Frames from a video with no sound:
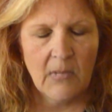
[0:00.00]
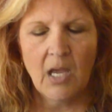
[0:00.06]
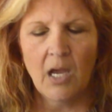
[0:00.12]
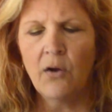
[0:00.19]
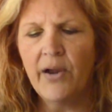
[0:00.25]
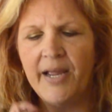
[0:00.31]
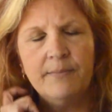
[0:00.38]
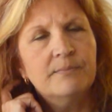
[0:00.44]

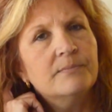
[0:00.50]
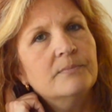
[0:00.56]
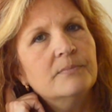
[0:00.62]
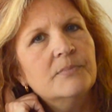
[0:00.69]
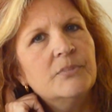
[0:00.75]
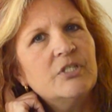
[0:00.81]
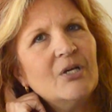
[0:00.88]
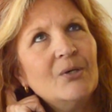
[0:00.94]
All right,
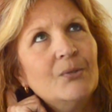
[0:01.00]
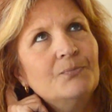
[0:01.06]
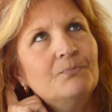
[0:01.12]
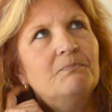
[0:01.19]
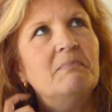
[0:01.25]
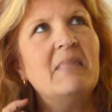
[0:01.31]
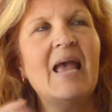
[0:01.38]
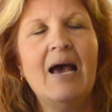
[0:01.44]
so
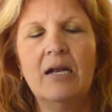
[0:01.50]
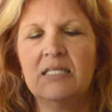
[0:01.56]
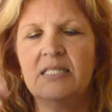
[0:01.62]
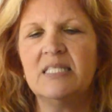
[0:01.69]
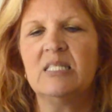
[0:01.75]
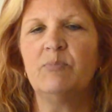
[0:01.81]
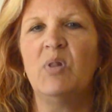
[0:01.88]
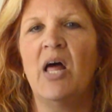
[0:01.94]
how does
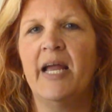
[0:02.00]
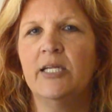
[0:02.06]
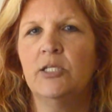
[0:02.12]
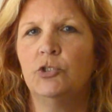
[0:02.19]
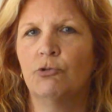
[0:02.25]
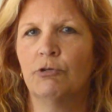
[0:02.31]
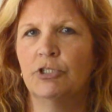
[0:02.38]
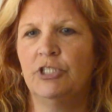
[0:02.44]
this apply in
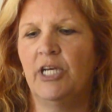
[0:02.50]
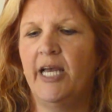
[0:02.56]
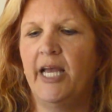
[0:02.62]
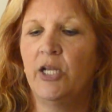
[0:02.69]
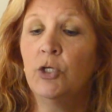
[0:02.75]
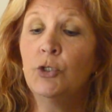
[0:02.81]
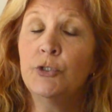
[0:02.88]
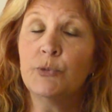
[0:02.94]
Georgia
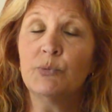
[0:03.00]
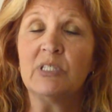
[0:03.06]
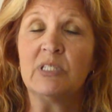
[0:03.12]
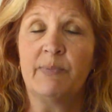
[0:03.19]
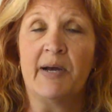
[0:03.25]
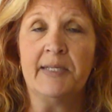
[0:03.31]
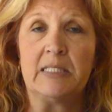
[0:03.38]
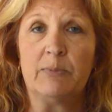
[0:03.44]
and who's
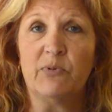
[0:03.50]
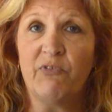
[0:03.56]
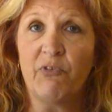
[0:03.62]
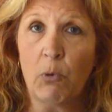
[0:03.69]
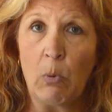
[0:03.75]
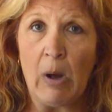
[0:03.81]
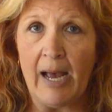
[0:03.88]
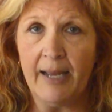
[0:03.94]
responsible for
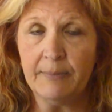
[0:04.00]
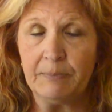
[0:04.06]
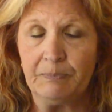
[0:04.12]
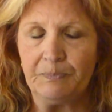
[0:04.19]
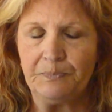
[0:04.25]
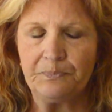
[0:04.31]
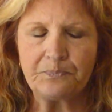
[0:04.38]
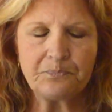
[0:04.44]
what?
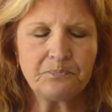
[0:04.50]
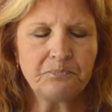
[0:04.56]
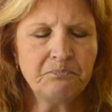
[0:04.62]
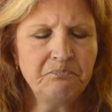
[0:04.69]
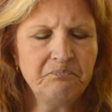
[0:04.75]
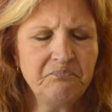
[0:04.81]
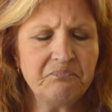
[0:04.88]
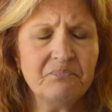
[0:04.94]

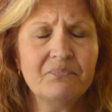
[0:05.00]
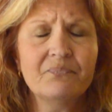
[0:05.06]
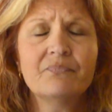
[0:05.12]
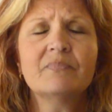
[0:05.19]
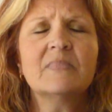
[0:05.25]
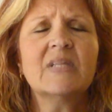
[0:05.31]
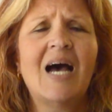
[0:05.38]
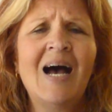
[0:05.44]

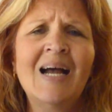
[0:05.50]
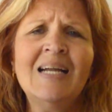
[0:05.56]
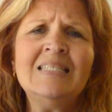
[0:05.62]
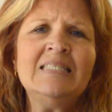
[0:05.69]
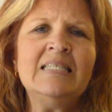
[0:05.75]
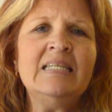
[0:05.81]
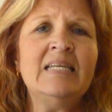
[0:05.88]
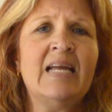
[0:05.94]

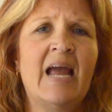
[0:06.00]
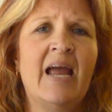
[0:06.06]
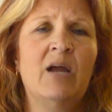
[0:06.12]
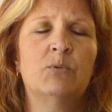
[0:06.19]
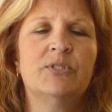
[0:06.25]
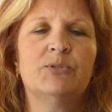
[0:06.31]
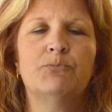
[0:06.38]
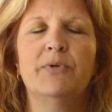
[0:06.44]
IDEA
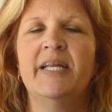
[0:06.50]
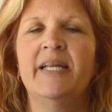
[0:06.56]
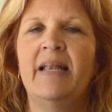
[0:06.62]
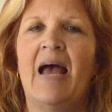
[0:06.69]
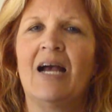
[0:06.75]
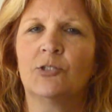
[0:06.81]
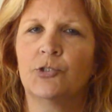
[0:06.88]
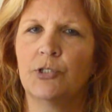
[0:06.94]
was written
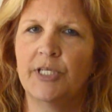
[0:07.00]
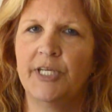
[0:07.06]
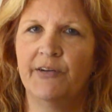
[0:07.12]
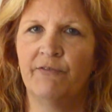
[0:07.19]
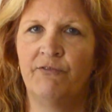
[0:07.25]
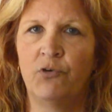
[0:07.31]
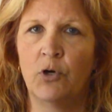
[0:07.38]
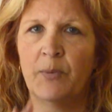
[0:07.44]
actually
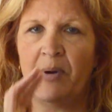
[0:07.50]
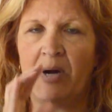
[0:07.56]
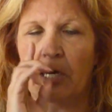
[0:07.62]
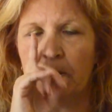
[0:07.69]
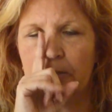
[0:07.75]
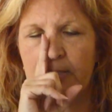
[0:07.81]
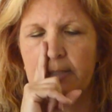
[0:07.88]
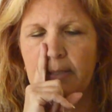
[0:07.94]
in 4
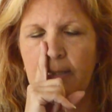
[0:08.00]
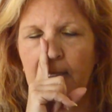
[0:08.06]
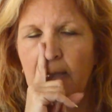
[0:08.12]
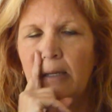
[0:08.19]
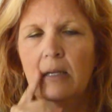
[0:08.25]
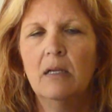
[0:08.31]
parts.